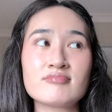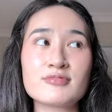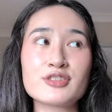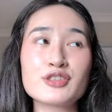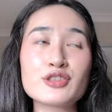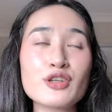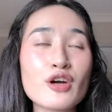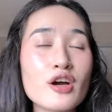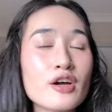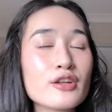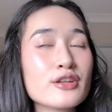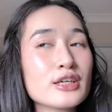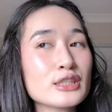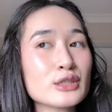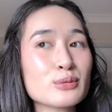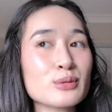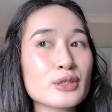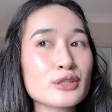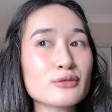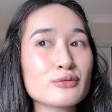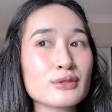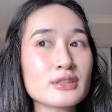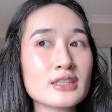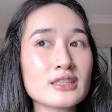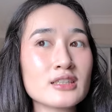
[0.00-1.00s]
So that's what
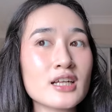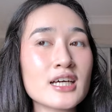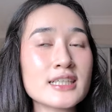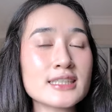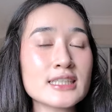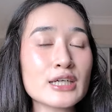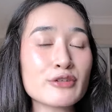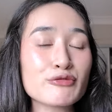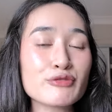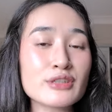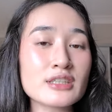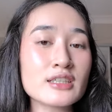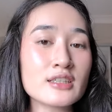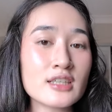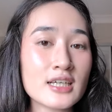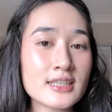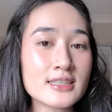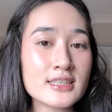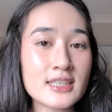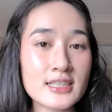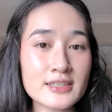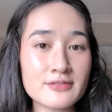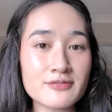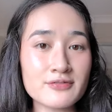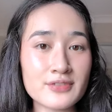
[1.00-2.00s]
I really liked. I really
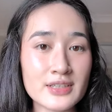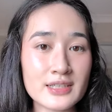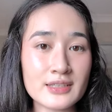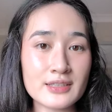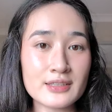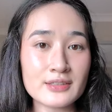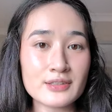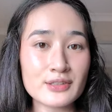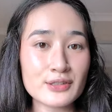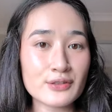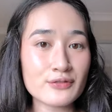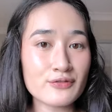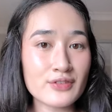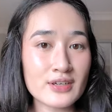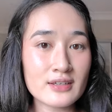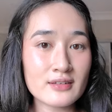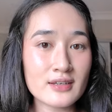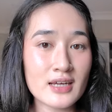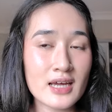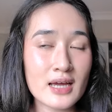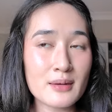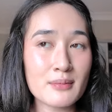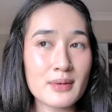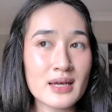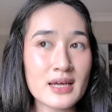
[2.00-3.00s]
liked the convenience of
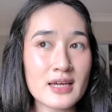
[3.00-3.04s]
Vietnam.